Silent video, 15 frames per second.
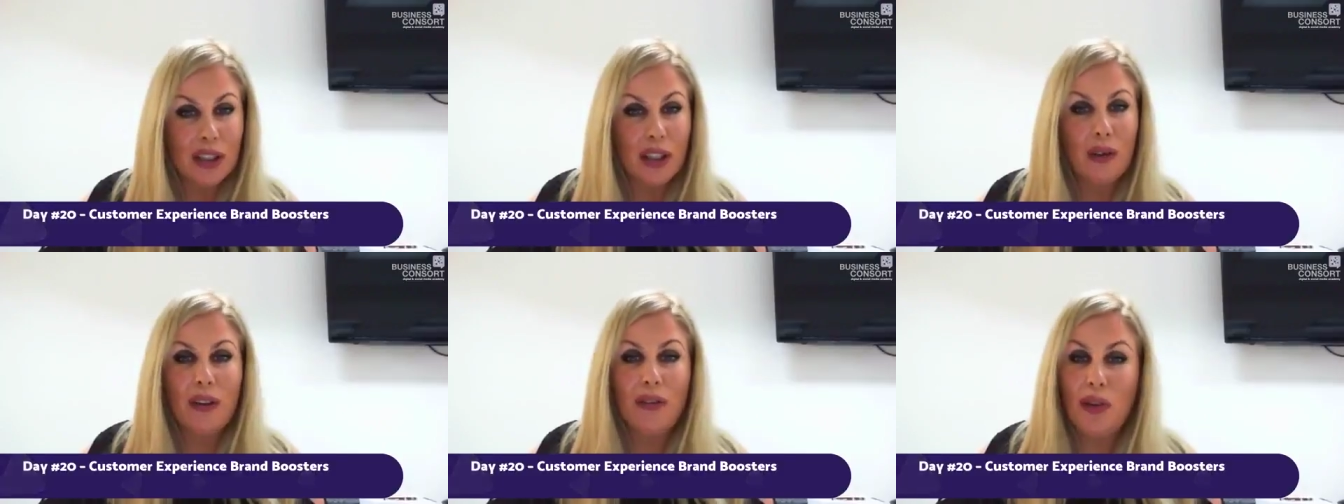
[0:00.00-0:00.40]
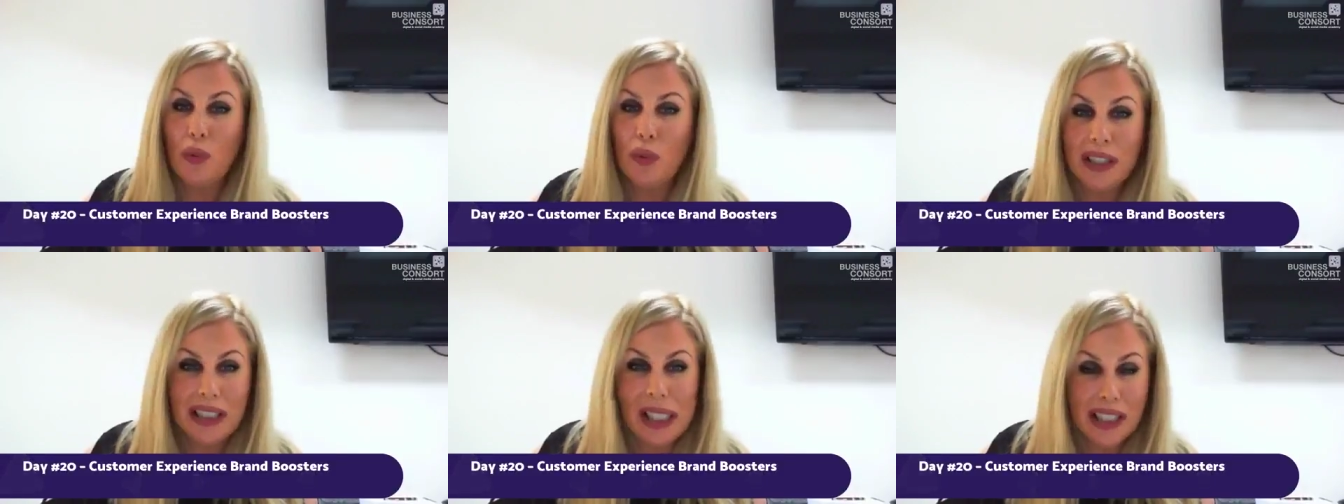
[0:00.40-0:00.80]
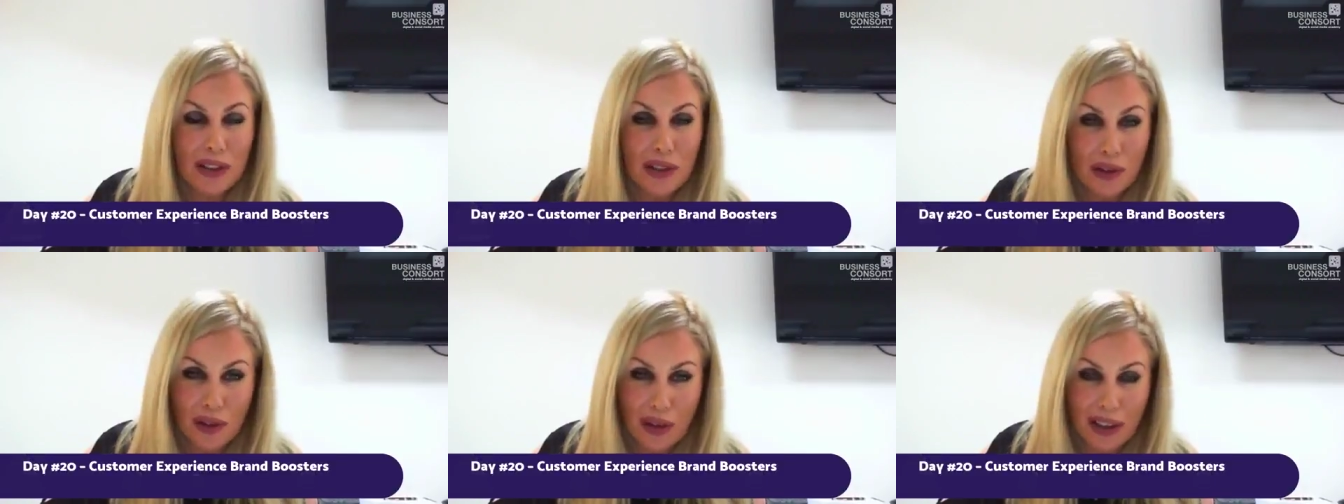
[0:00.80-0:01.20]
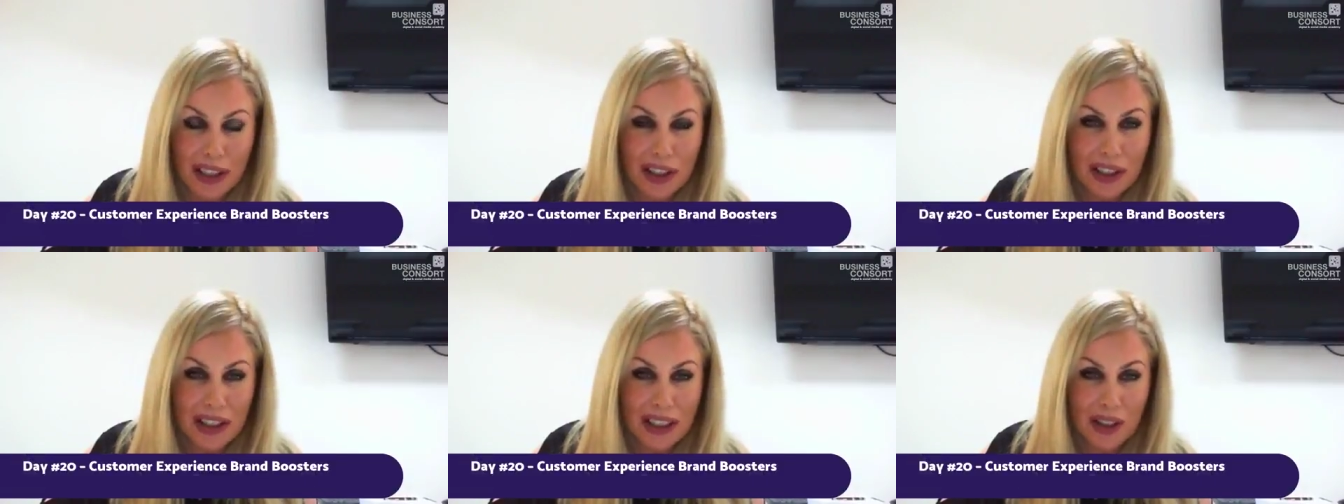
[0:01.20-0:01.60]
So if you want to test your
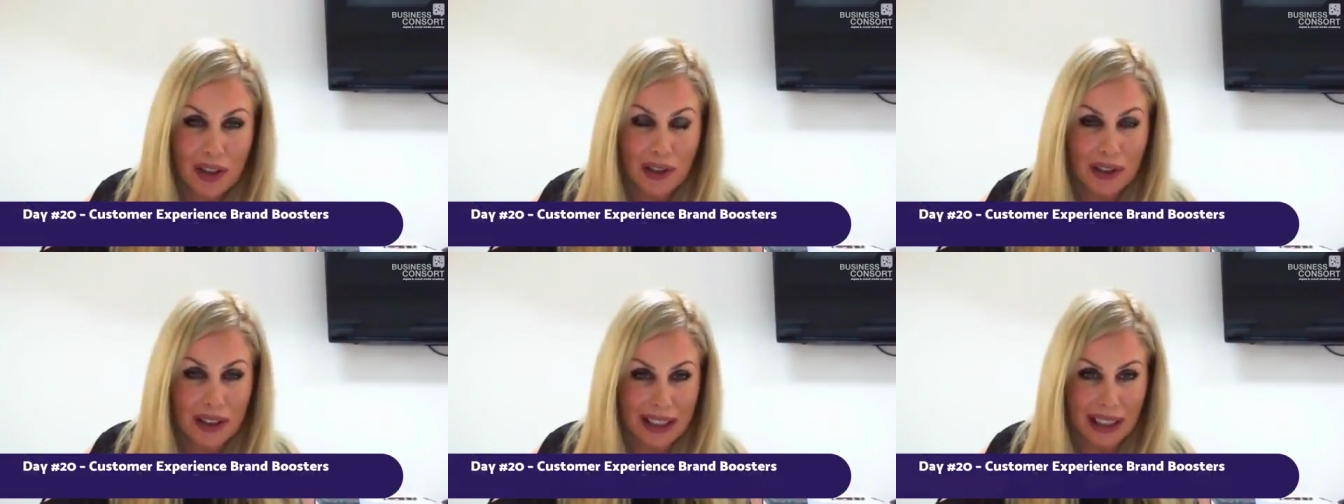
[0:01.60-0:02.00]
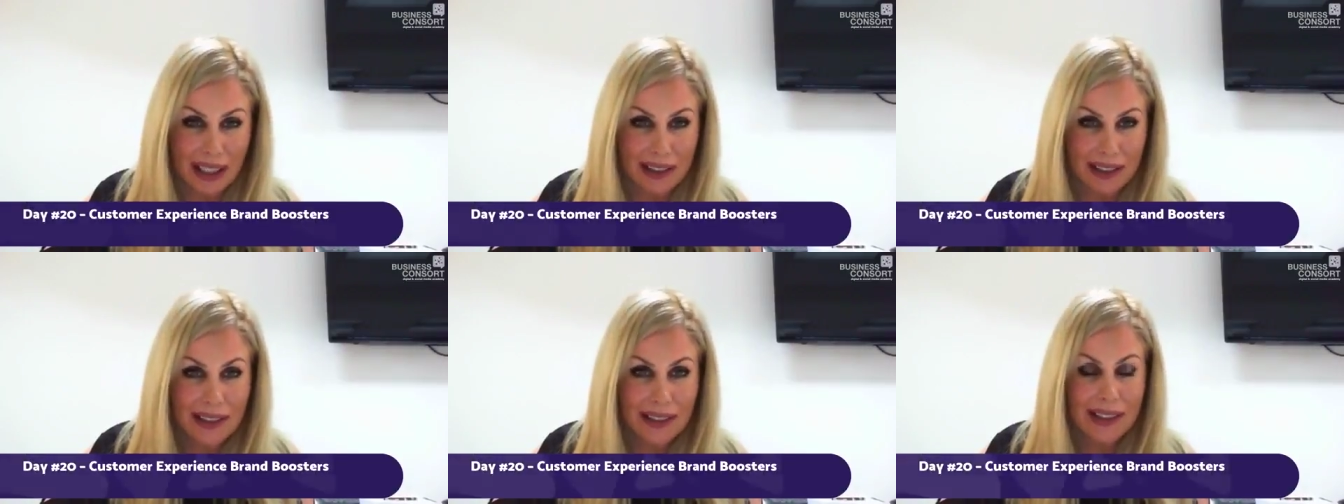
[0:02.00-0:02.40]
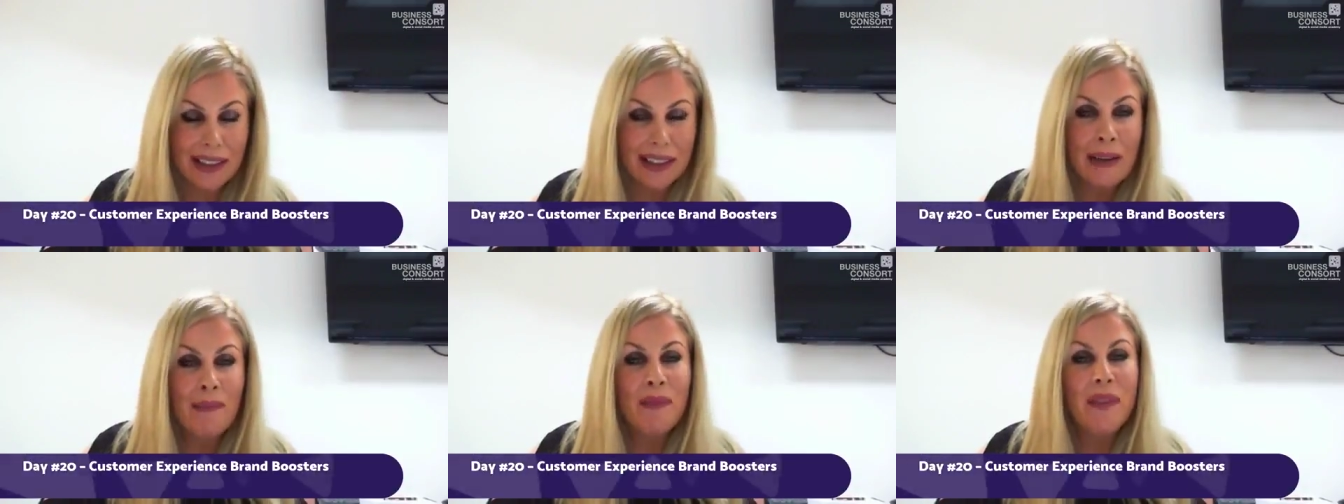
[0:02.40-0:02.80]
knowledge in digital skills,